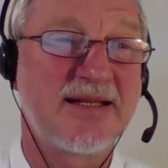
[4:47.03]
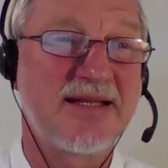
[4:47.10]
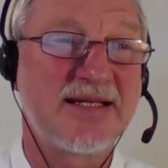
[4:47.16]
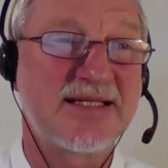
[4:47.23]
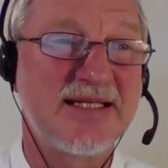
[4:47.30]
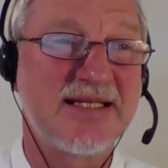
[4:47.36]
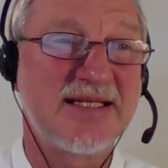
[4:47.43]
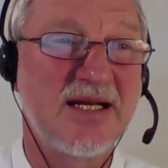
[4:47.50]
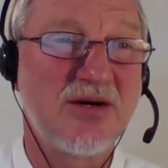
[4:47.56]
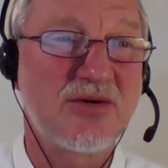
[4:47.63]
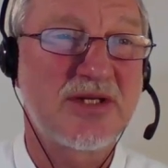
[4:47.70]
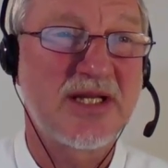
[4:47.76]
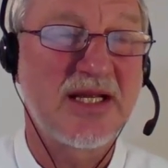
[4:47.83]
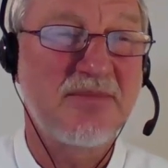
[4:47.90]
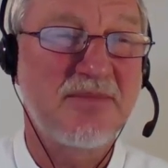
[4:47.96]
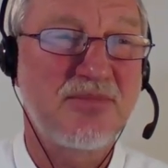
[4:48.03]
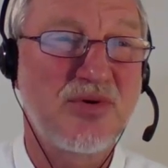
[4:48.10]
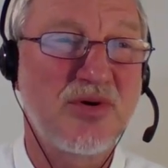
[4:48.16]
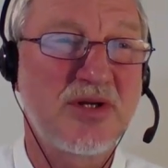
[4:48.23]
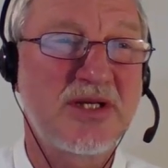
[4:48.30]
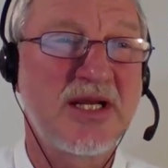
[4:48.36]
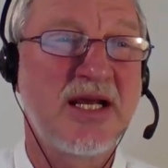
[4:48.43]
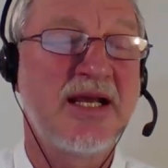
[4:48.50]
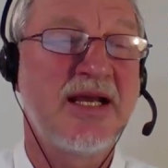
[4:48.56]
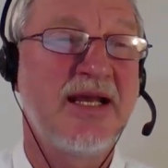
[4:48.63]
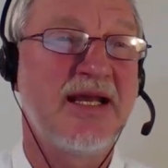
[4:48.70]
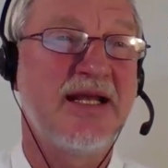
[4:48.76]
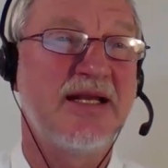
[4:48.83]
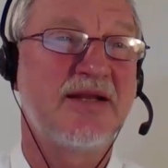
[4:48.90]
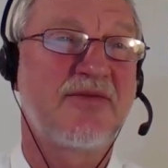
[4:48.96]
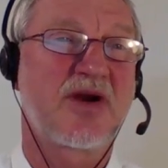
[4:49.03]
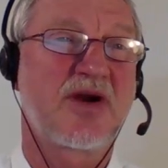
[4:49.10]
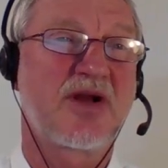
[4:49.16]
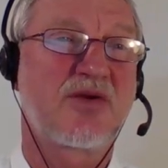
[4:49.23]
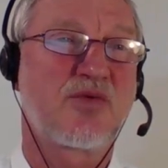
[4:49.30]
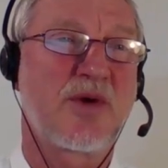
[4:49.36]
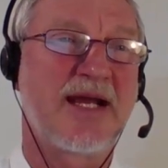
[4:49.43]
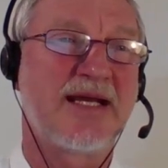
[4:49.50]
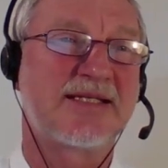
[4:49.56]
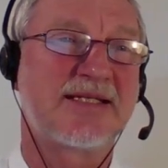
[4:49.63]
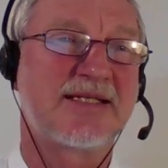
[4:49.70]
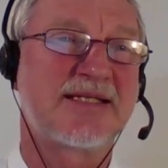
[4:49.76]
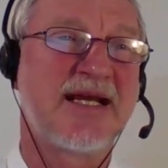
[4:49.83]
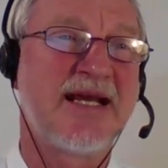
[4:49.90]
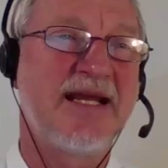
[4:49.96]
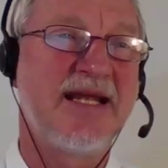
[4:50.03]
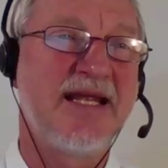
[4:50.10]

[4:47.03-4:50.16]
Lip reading: this node input in different ways.